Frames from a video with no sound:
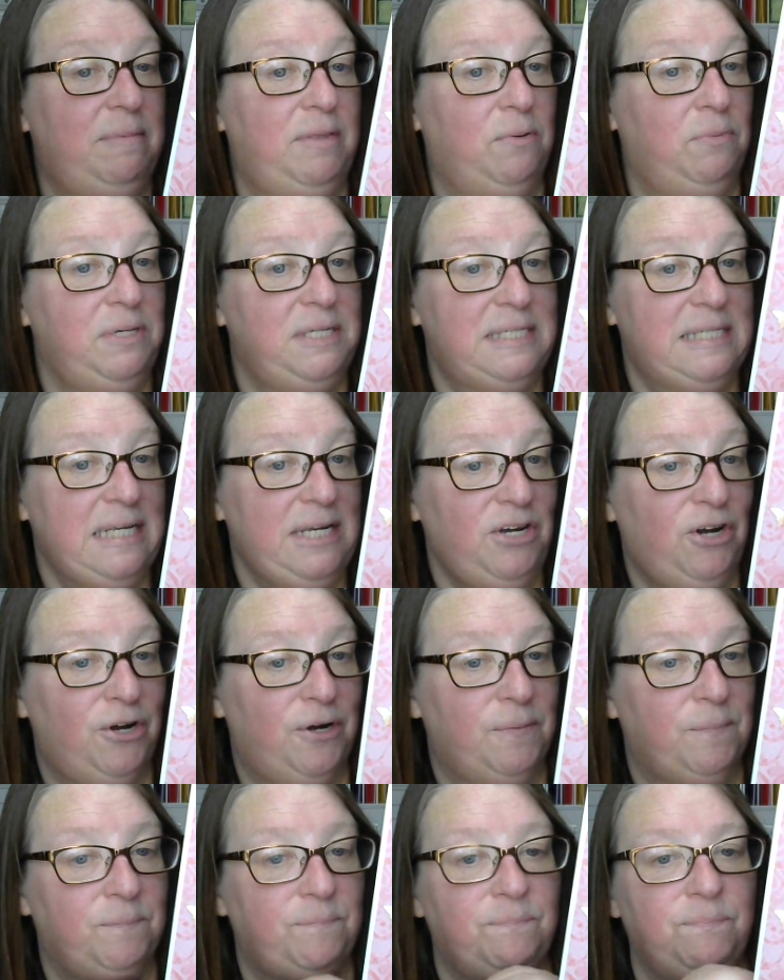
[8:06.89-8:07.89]
that we see her.
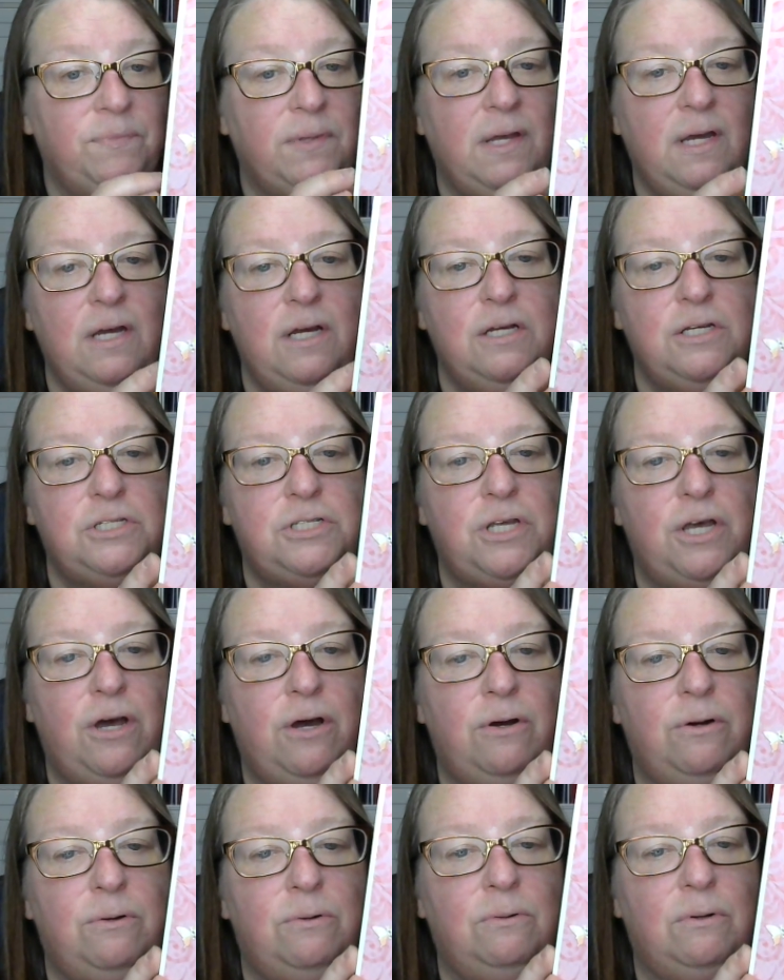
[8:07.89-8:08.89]

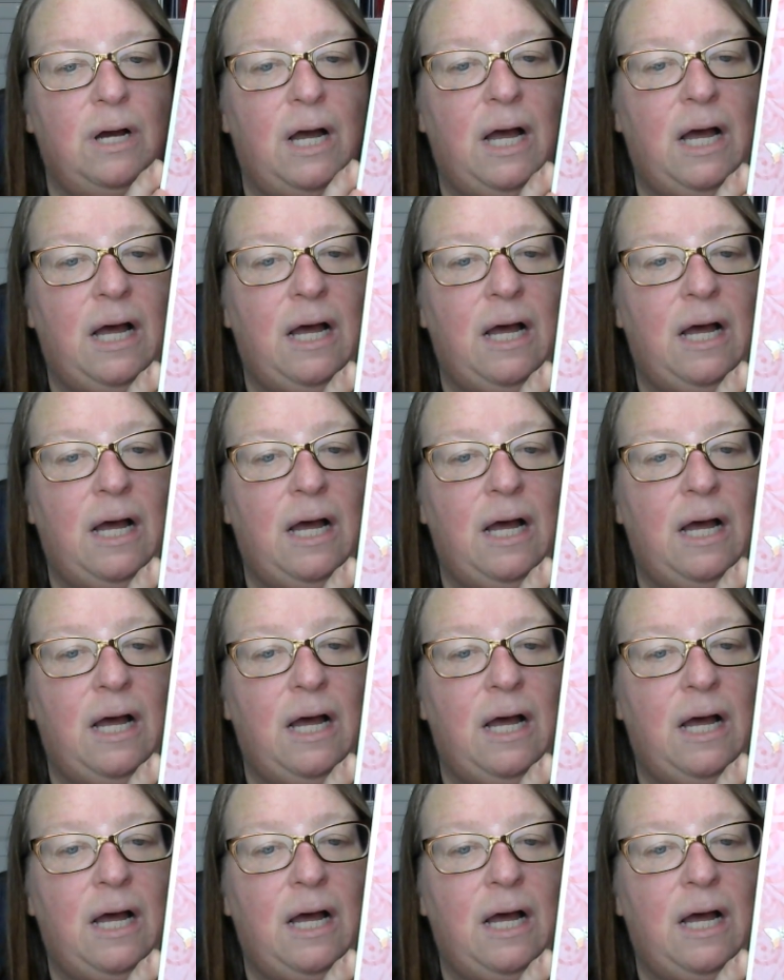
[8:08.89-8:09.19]
So